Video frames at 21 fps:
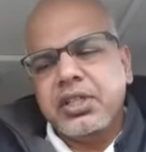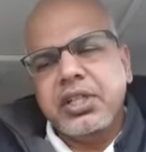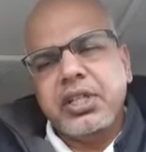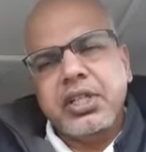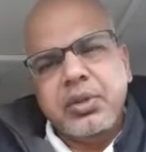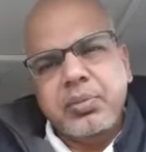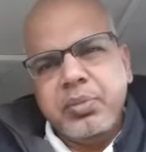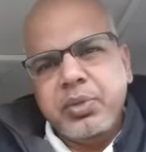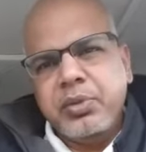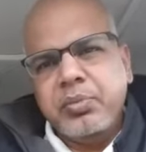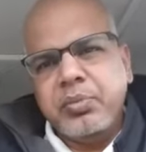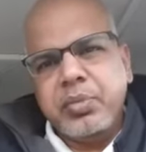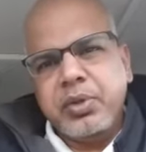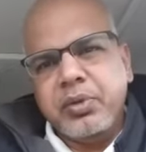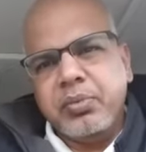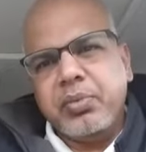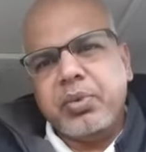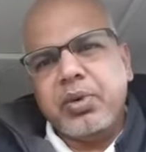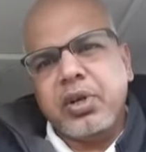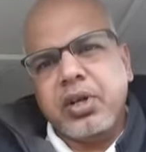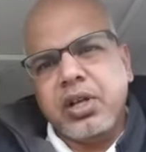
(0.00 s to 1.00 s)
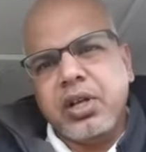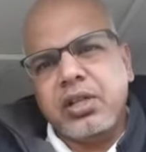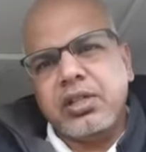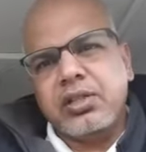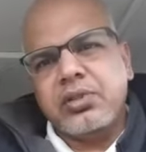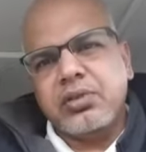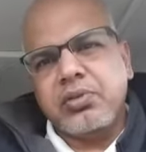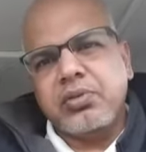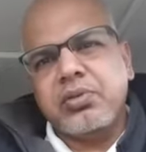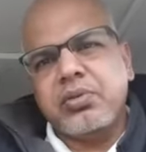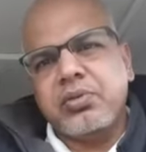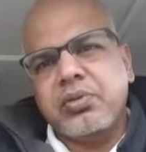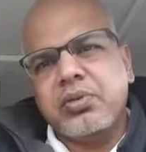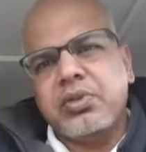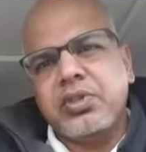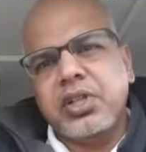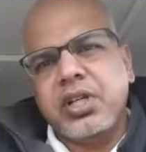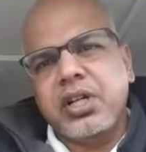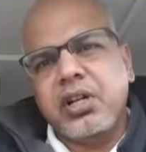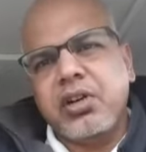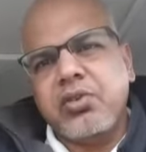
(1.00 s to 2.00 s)
T D P people also,
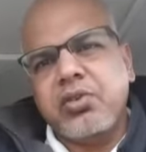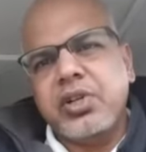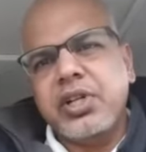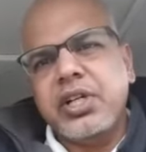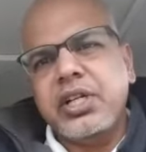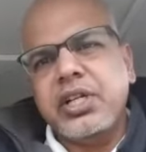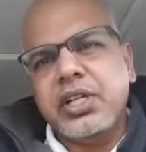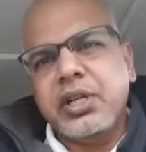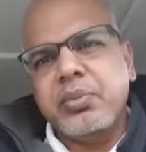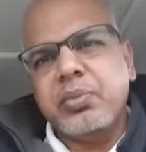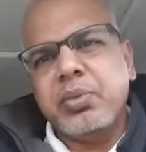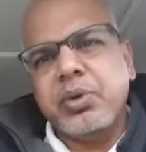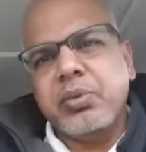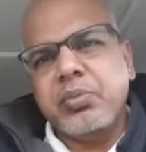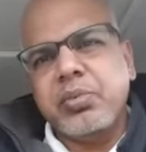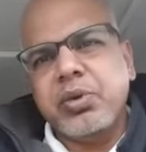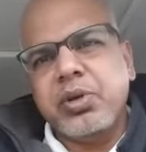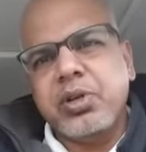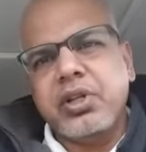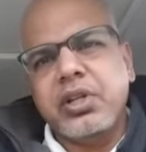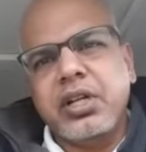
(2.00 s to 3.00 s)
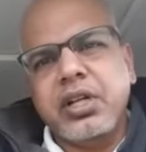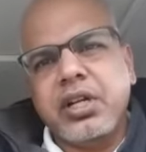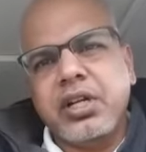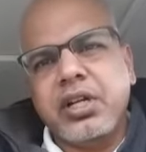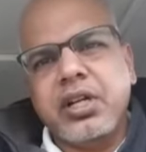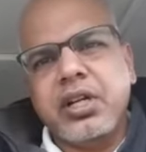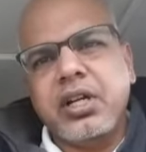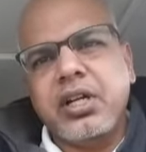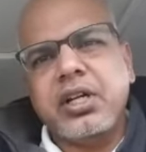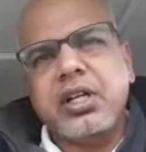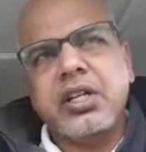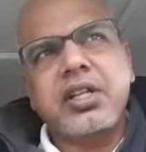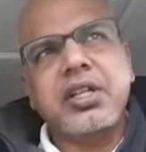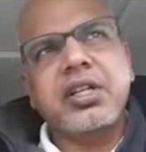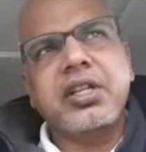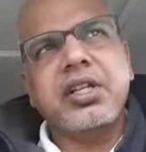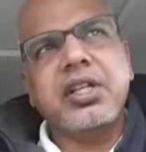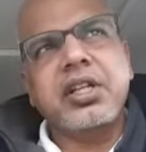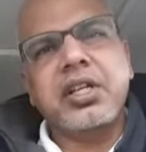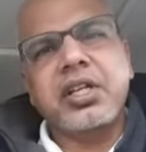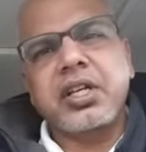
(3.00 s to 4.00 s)
they are outdated people, they are not
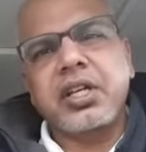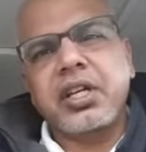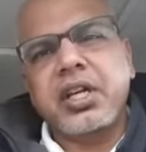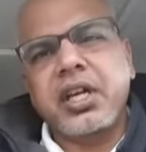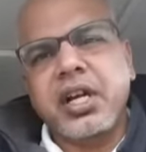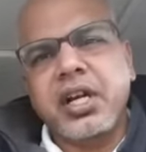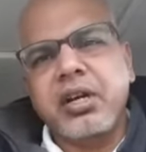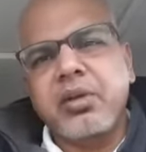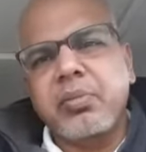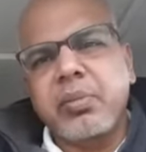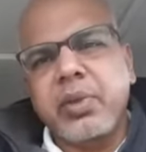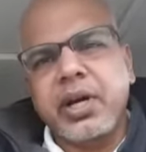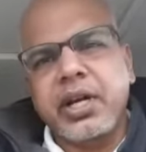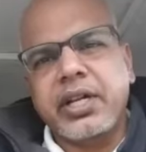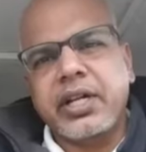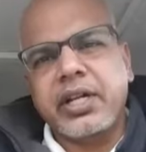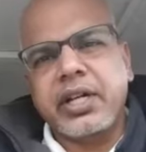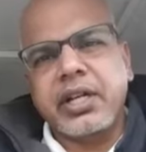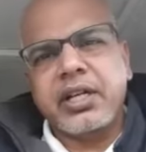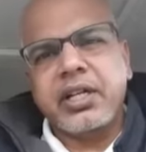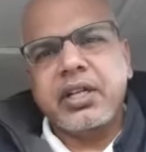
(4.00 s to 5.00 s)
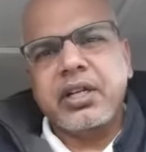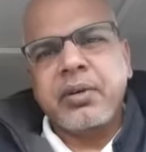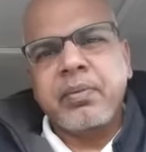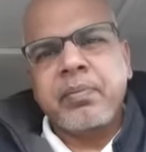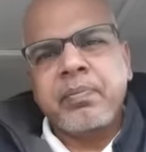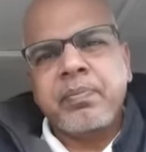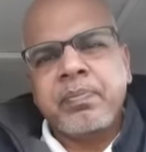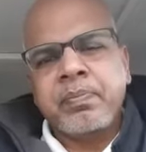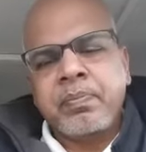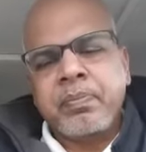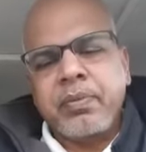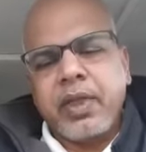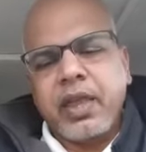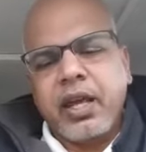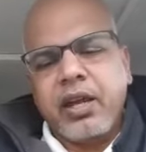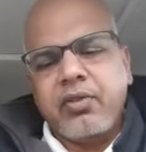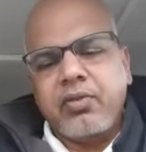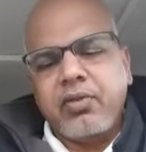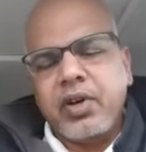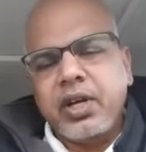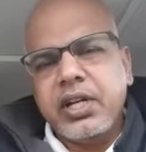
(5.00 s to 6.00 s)
in the current market.
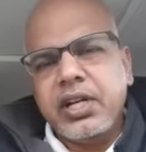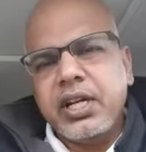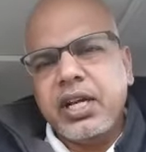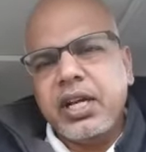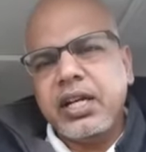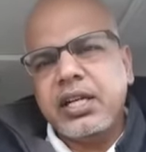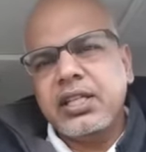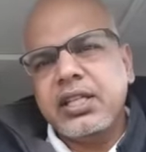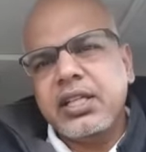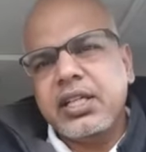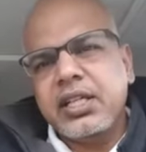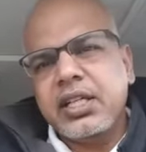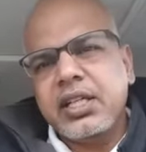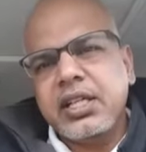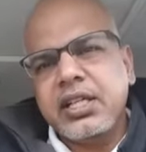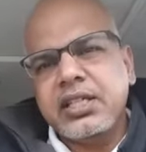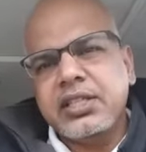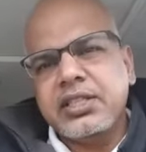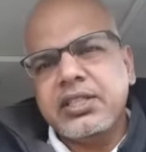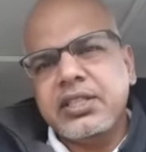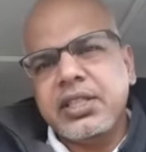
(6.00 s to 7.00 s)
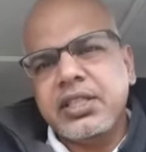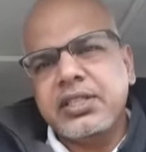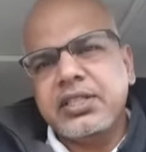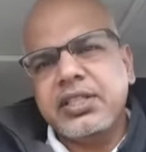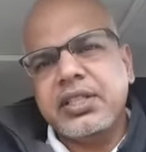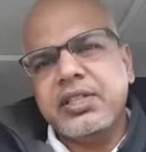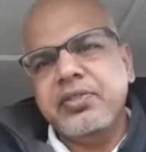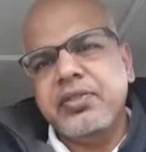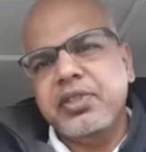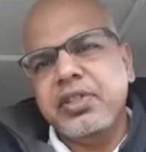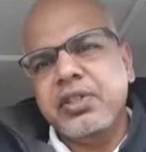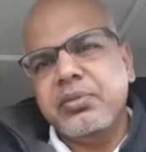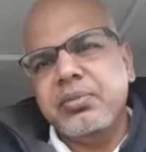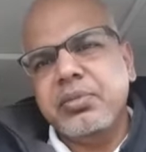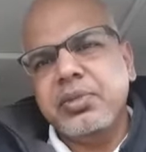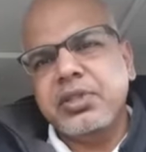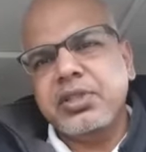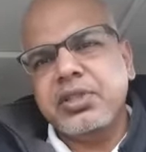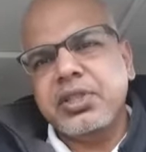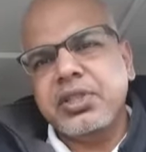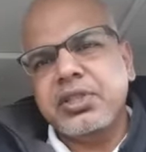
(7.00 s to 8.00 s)
On one hand they criticize E V M
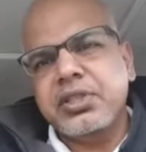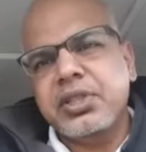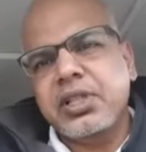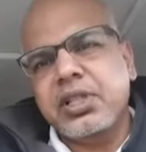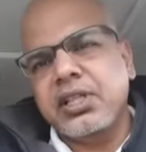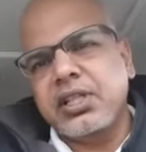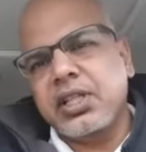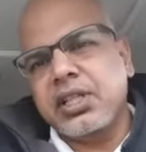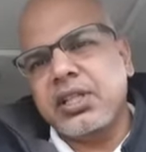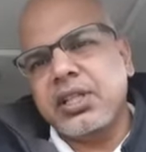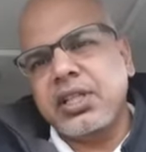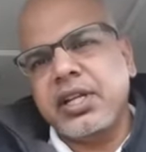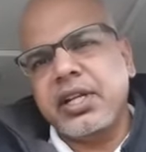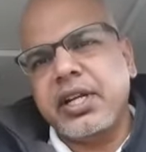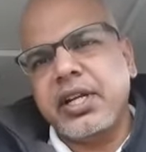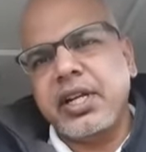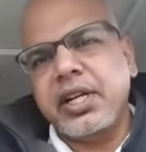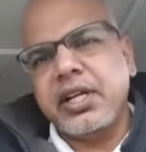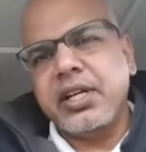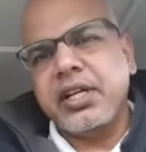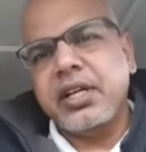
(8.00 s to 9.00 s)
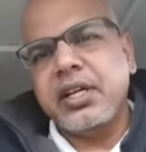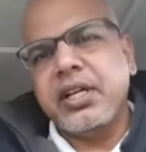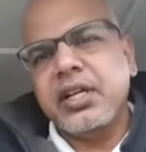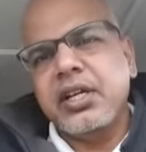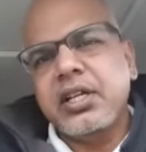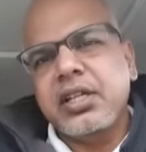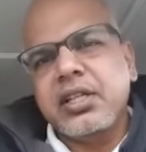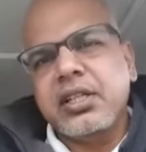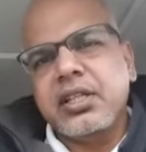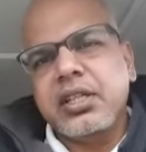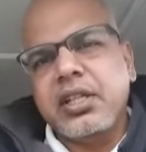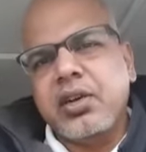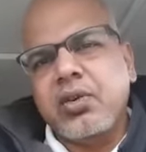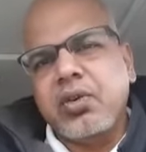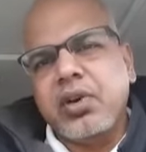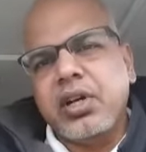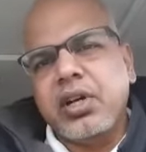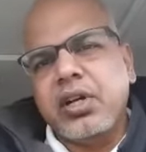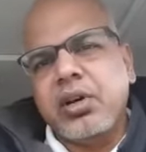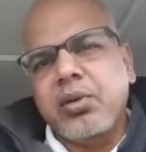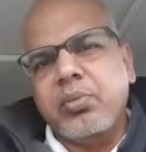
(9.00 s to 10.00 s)
machines, on the other hand they
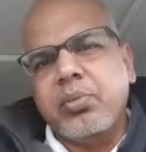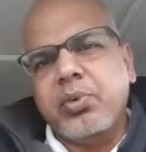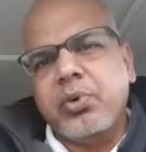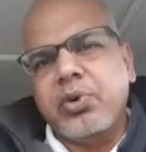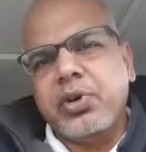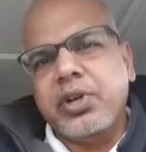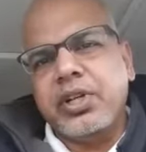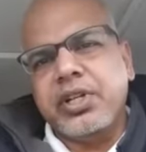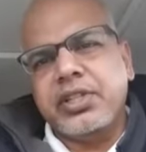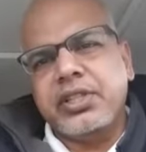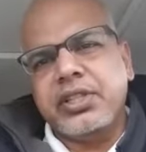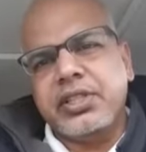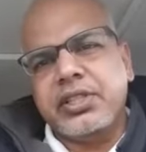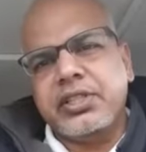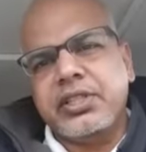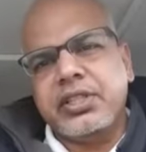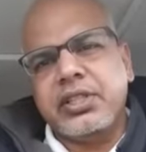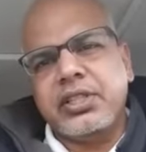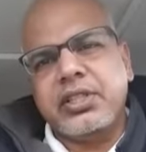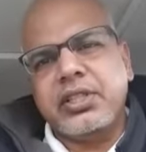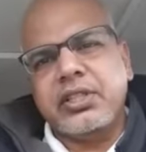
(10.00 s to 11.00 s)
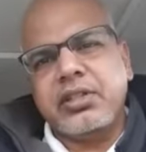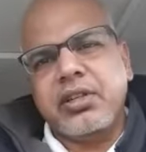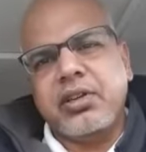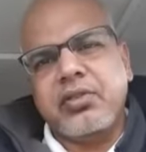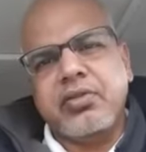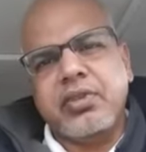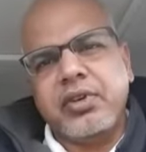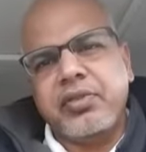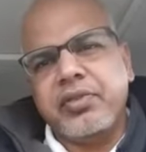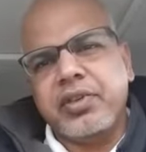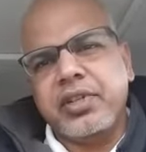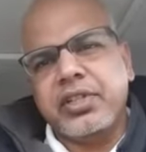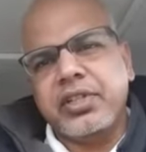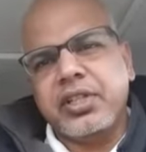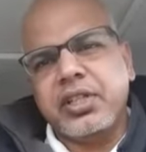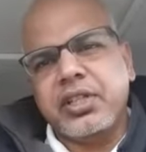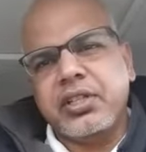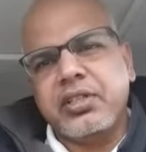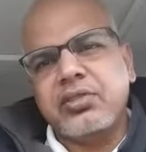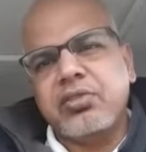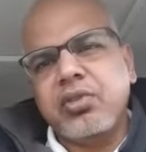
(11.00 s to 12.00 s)
want computerization of
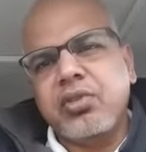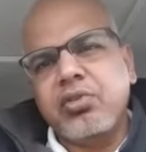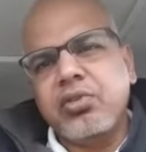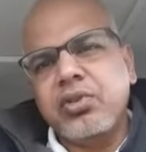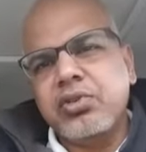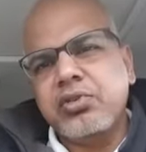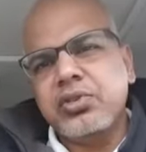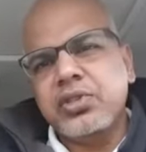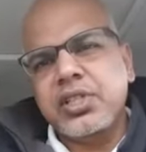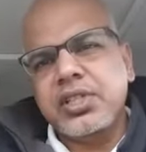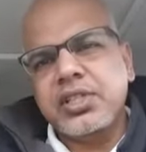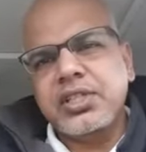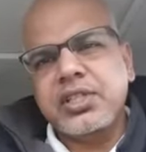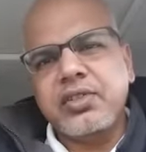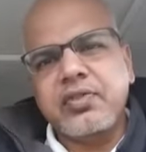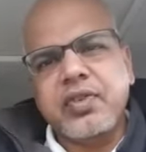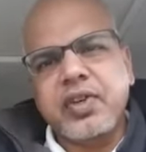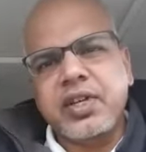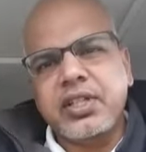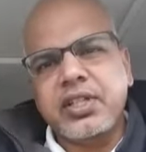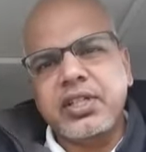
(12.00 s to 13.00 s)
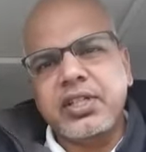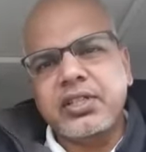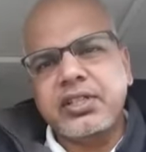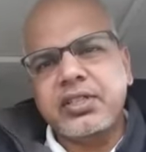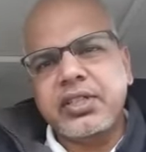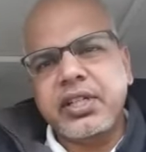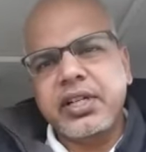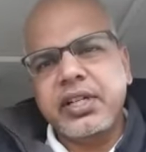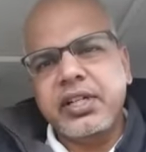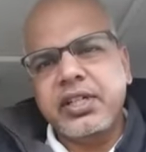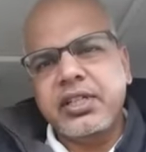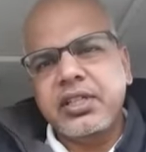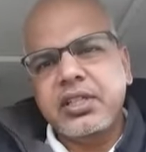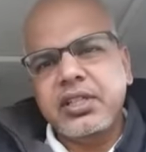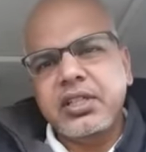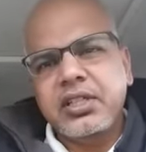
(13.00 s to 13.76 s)
everything. So how do you justify this, right?